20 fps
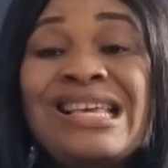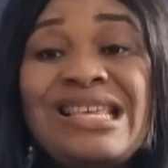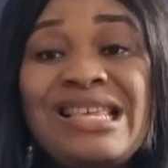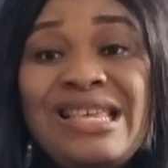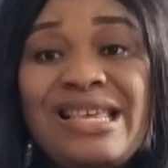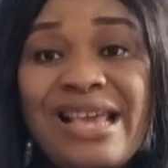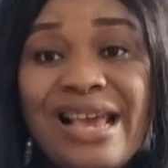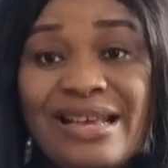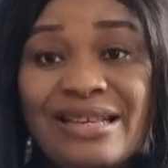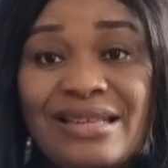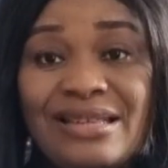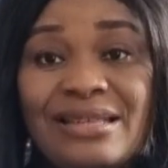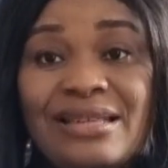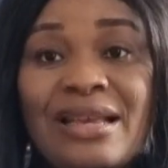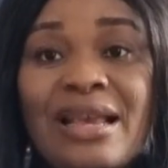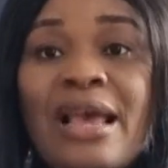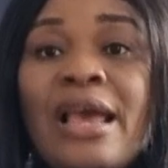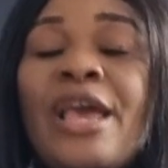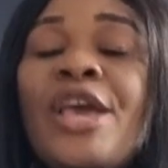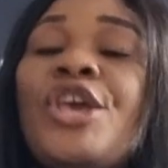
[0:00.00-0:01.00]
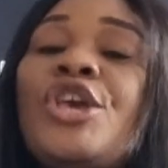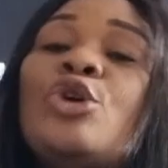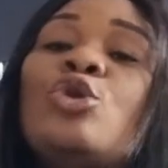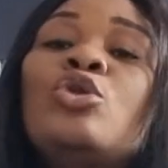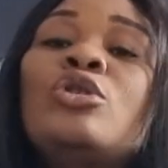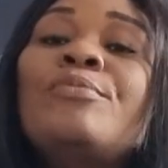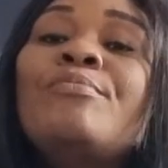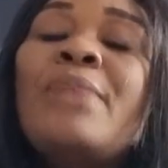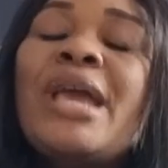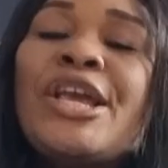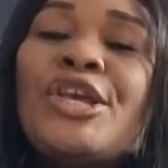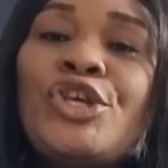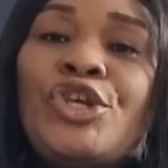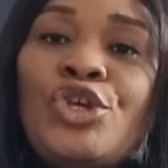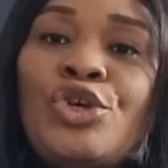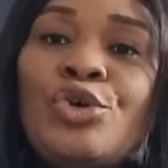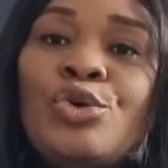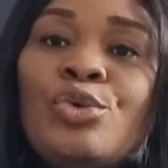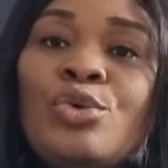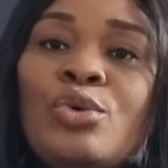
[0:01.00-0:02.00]
Yes, it could make
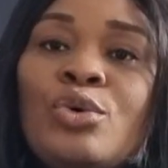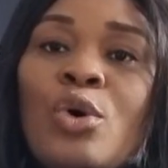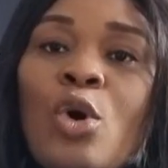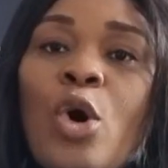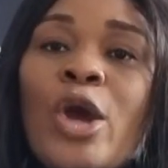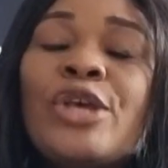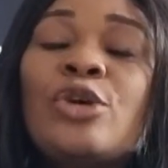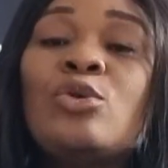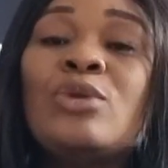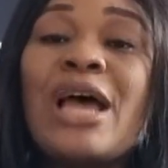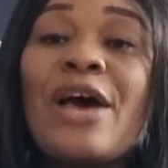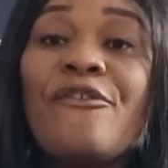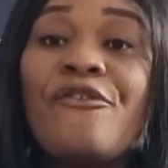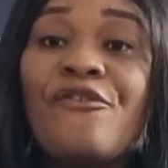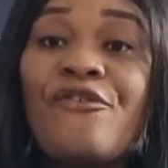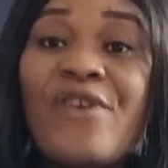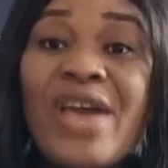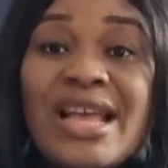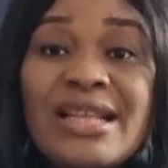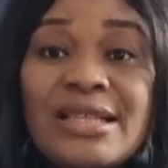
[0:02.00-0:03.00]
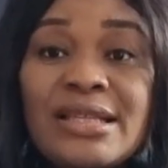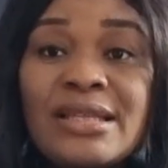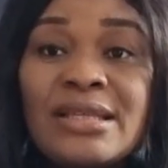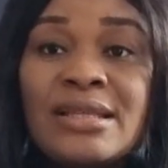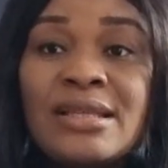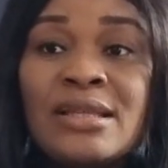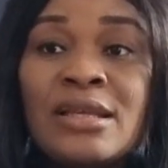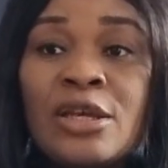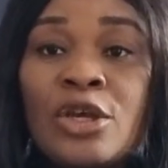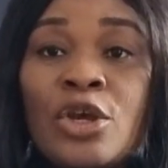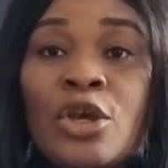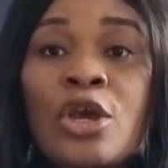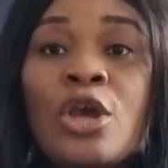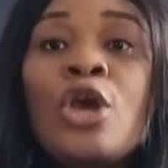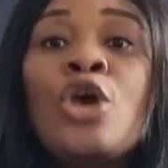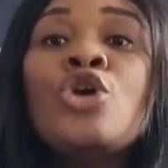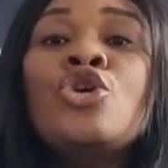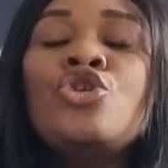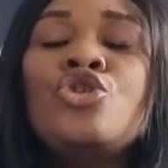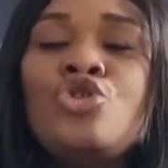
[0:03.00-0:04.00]
you, or it could affect
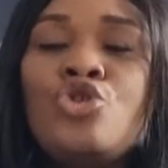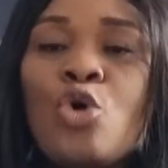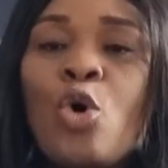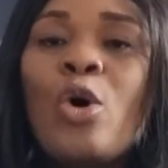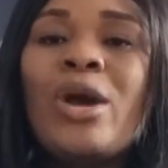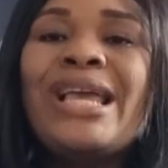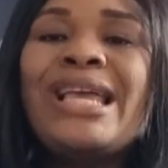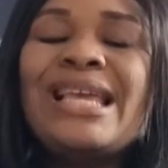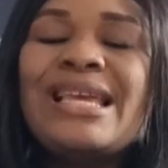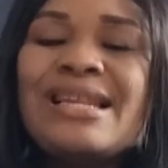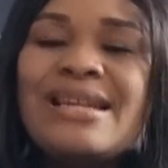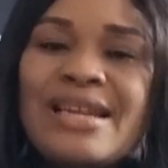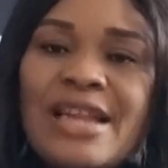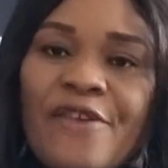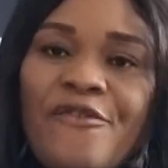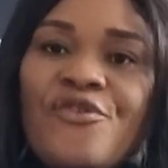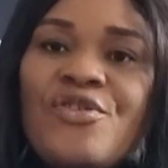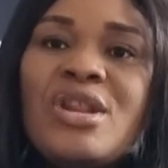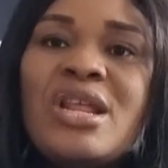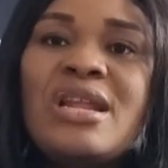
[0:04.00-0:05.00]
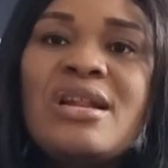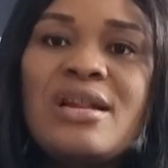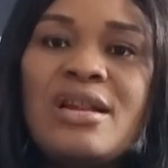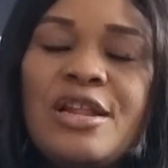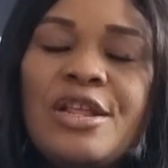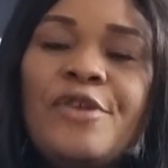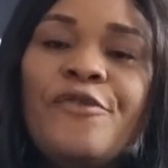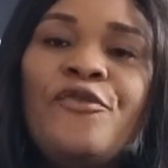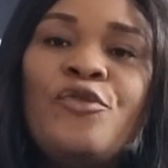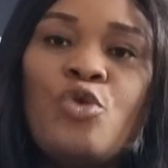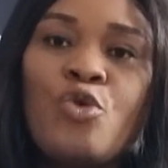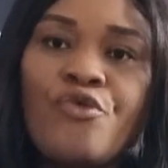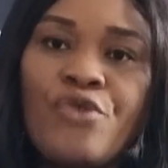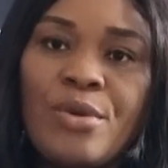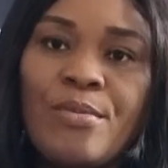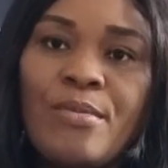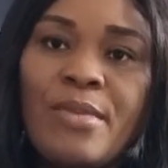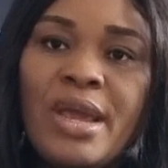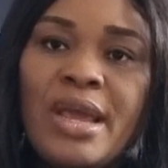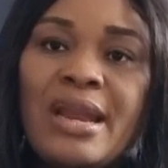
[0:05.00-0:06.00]
your indefinite leave to
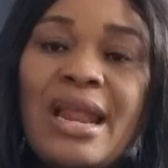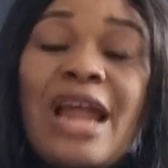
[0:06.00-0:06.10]
remain.